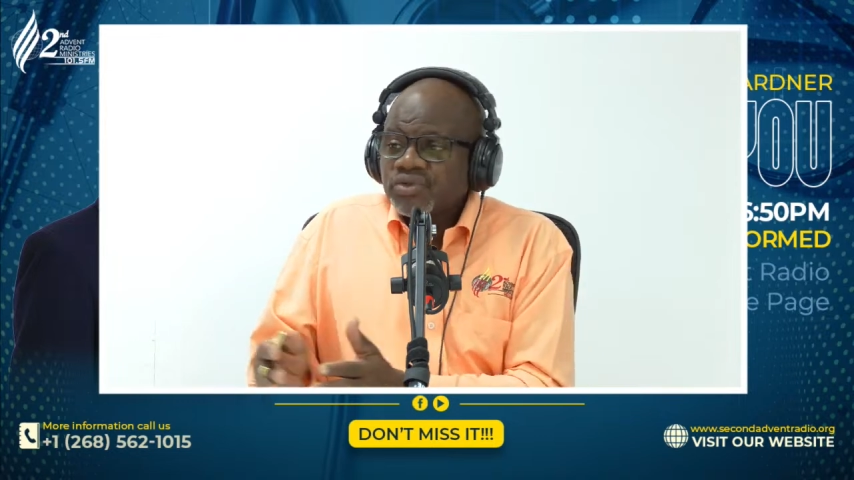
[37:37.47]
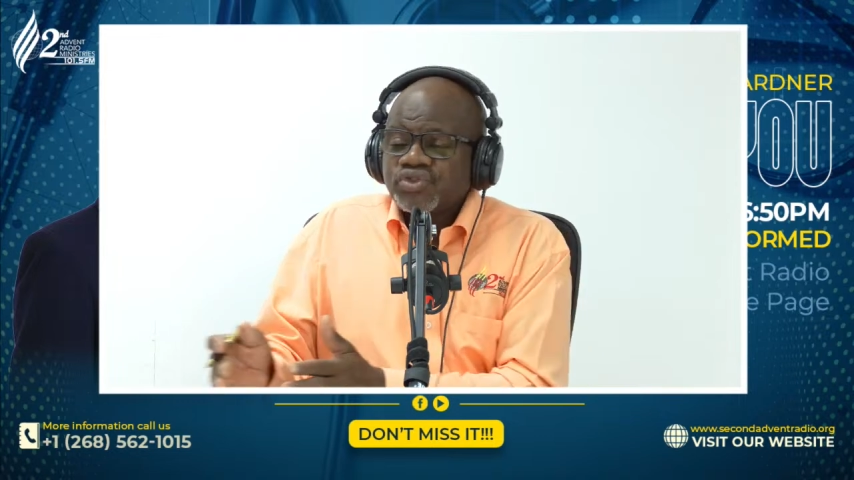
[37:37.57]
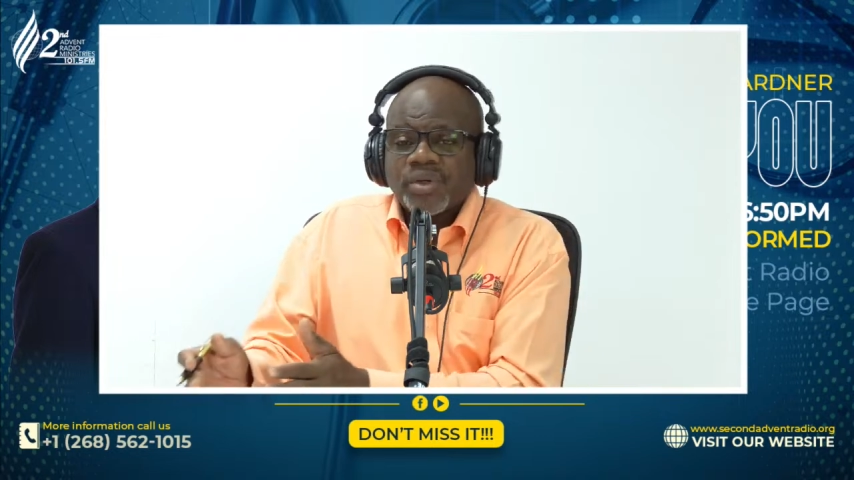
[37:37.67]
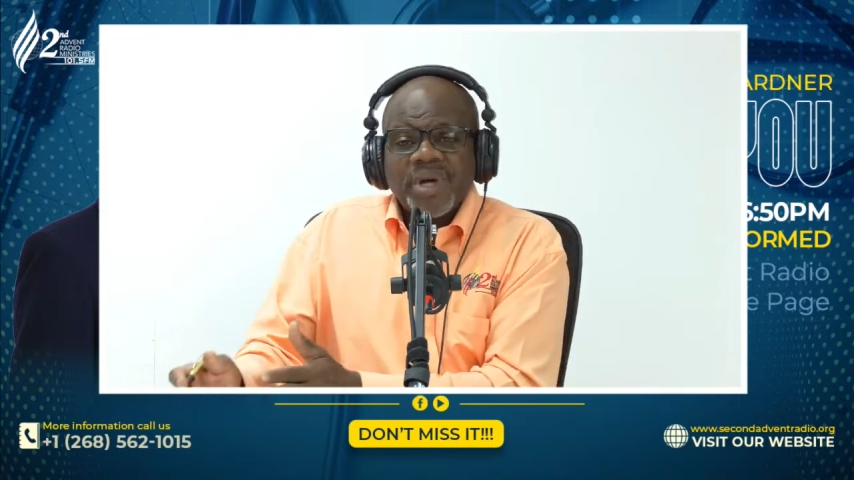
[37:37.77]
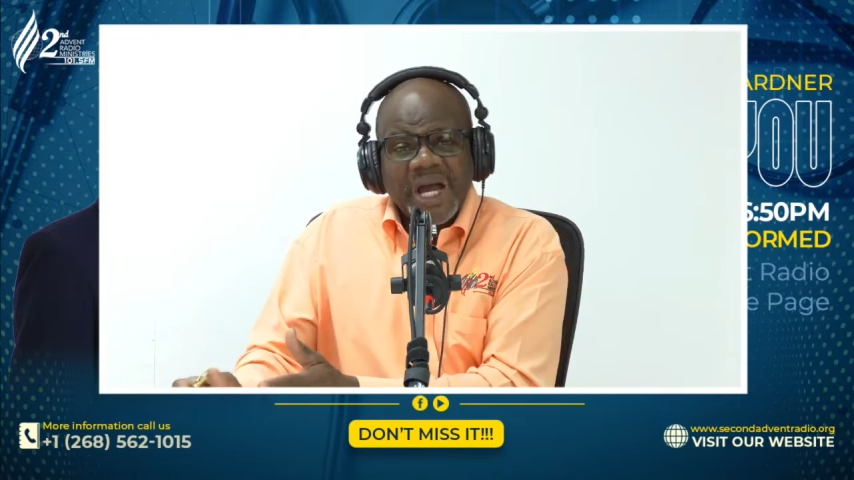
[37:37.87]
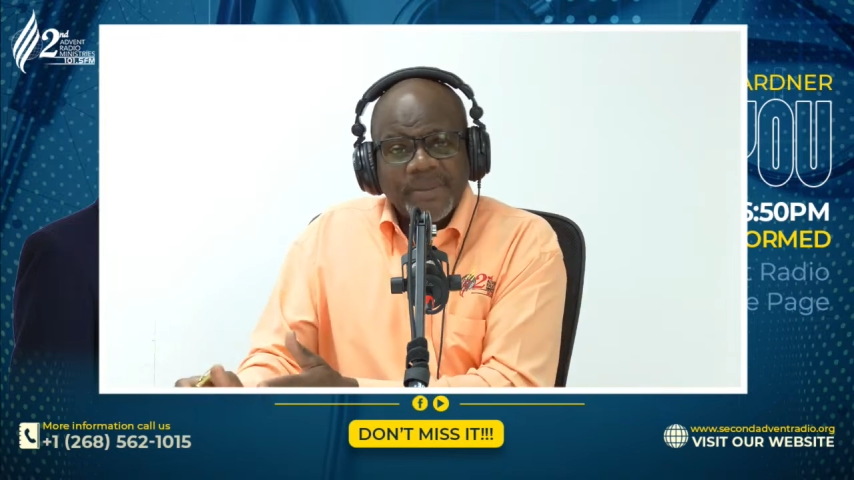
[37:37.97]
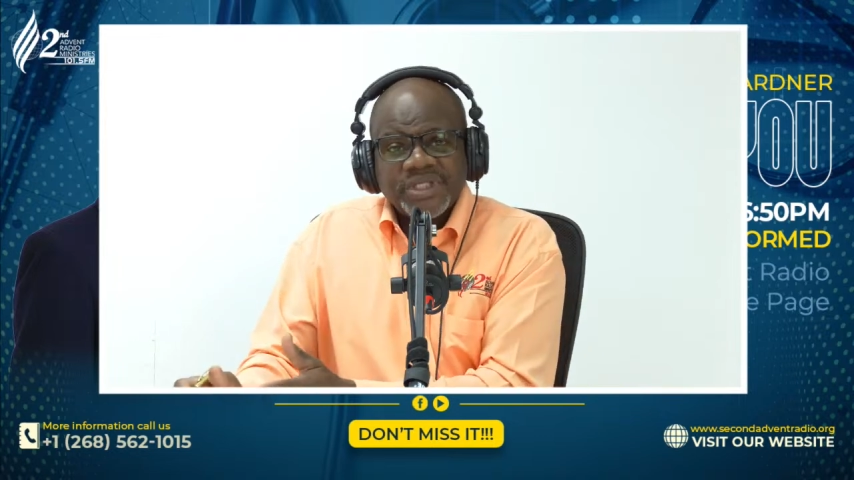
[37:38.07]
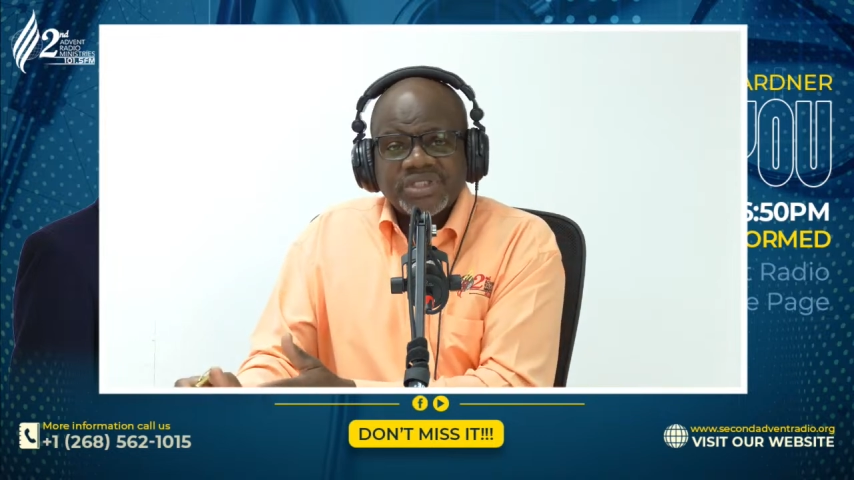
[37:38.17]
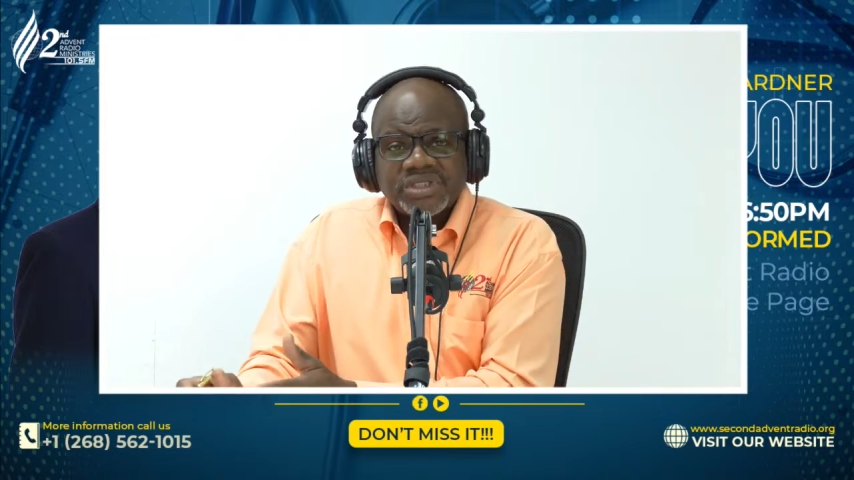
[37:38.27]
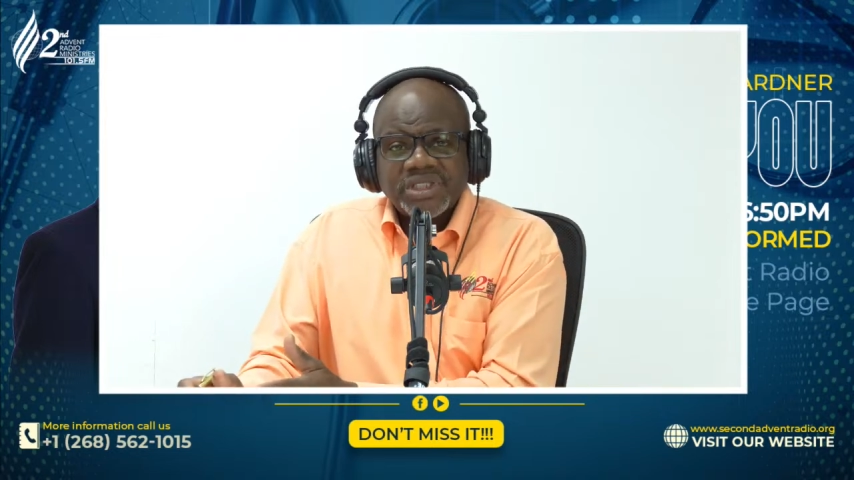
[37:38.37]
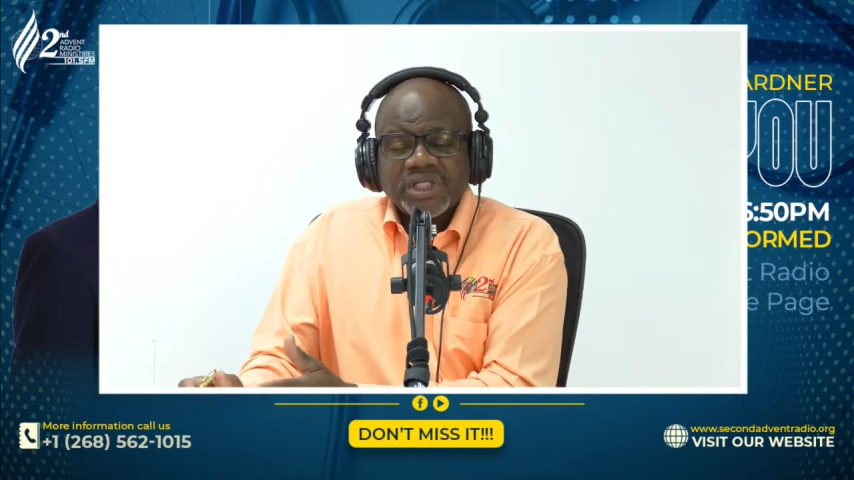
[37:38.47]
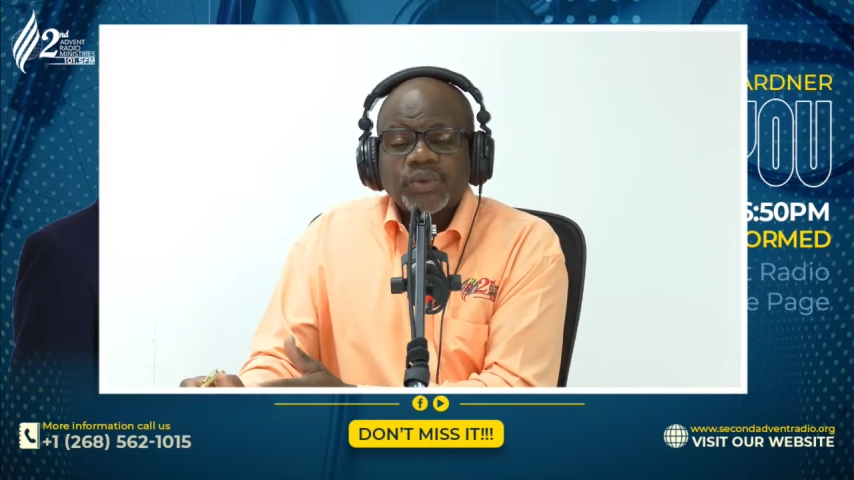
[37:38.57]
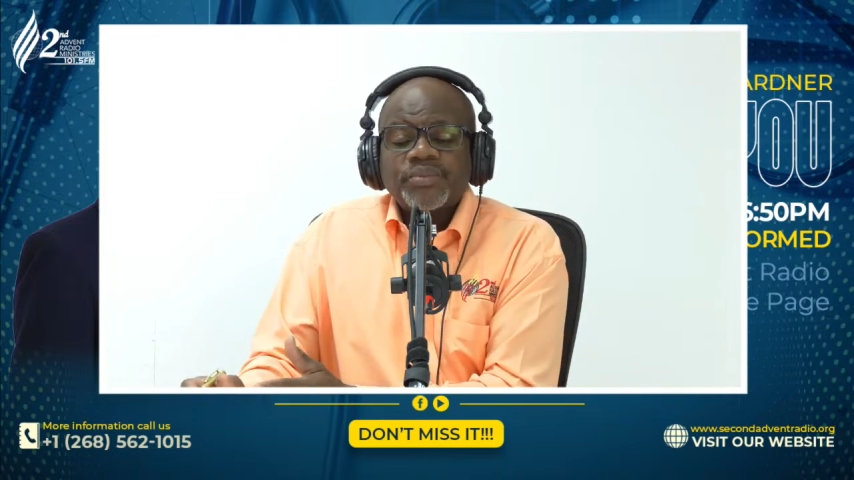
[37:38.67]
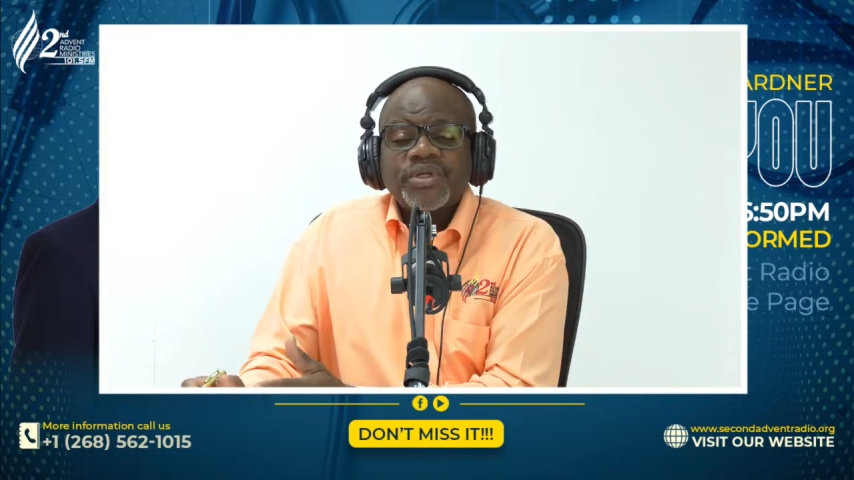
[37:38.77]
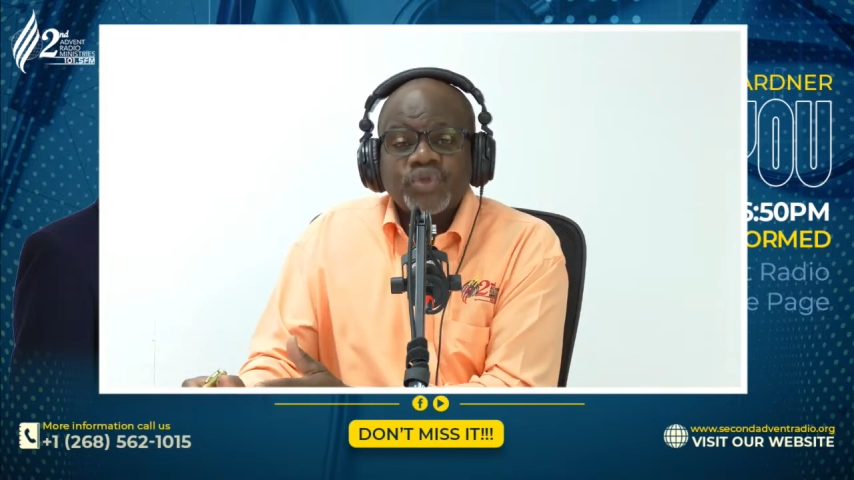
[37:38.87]
to some habits that
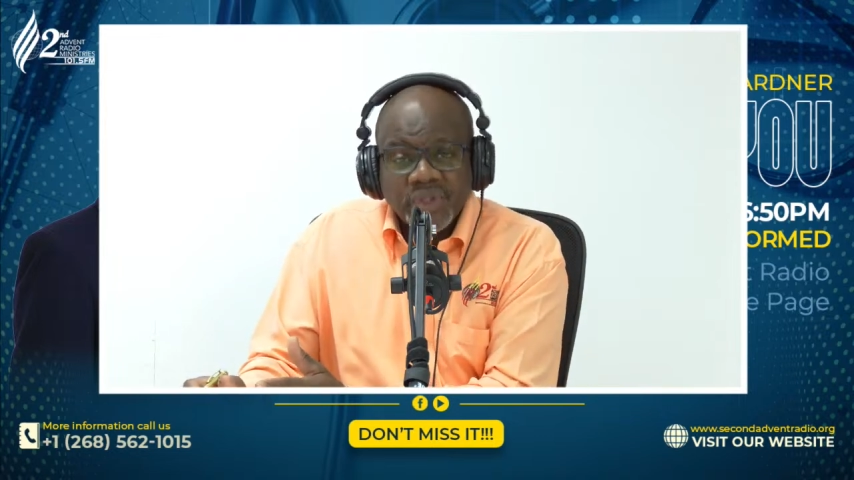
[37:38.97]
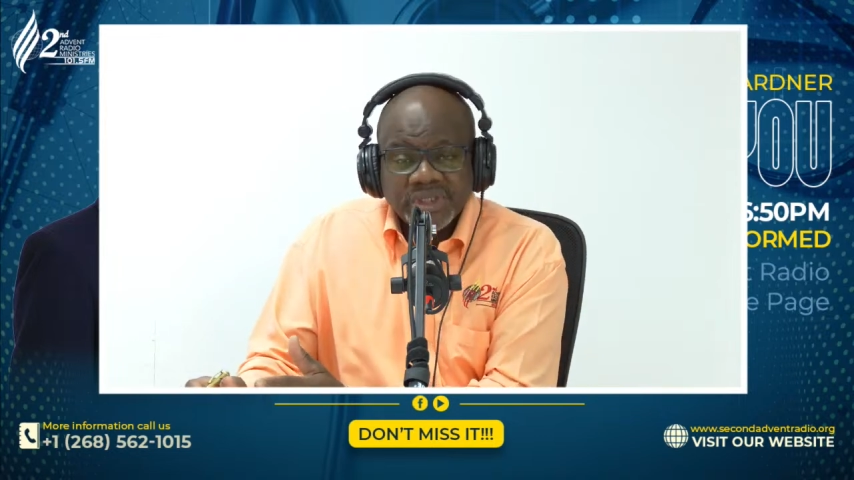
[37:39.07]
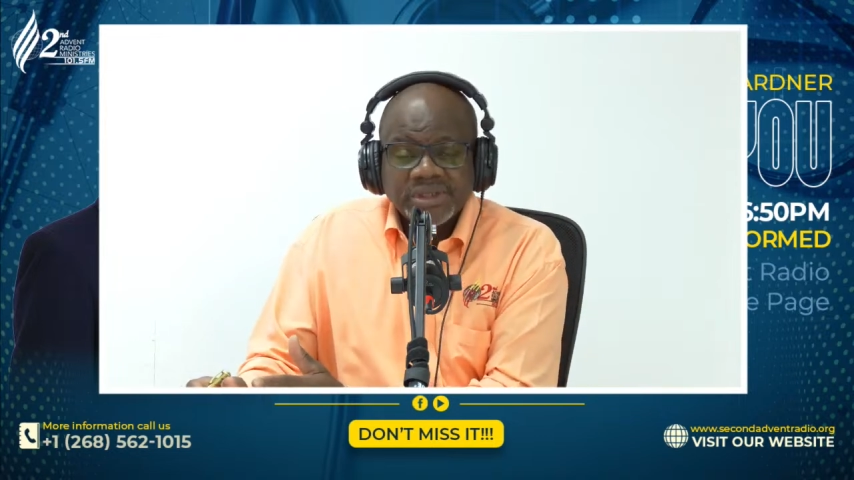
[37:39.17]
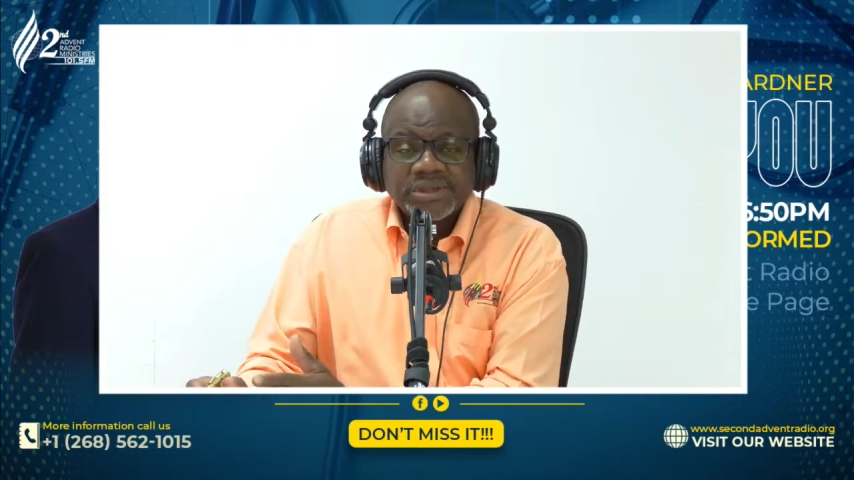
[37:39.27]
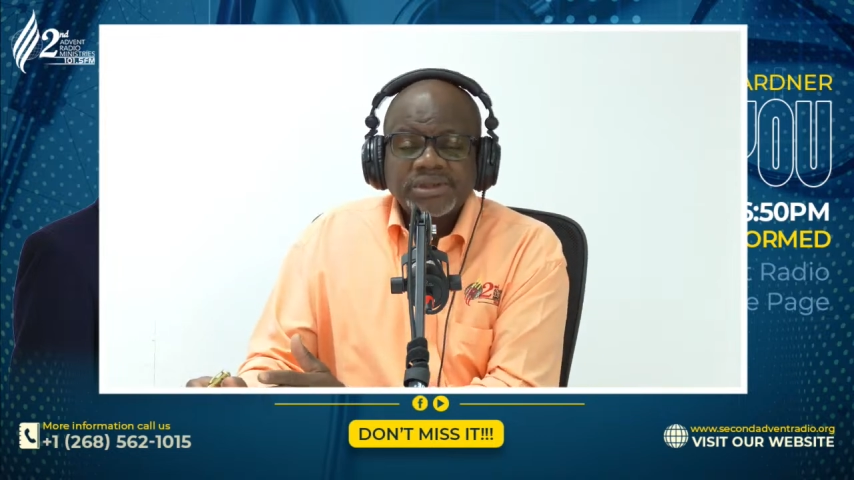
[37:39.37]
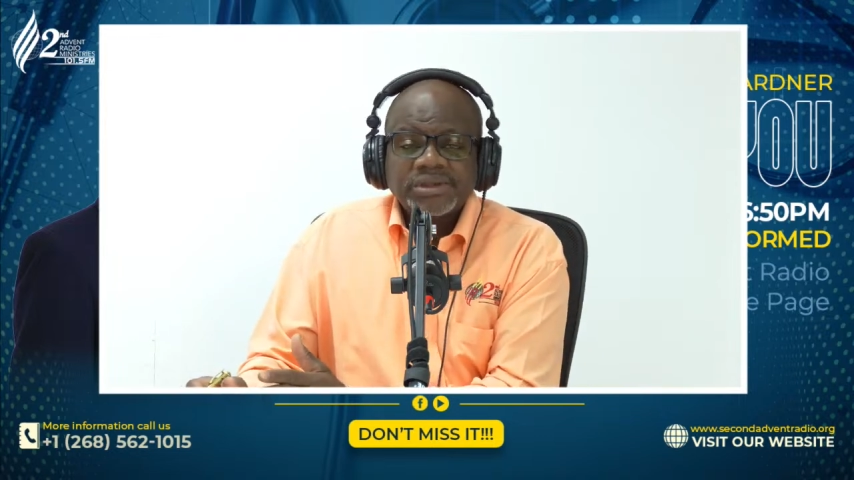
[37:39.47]
we've been doing.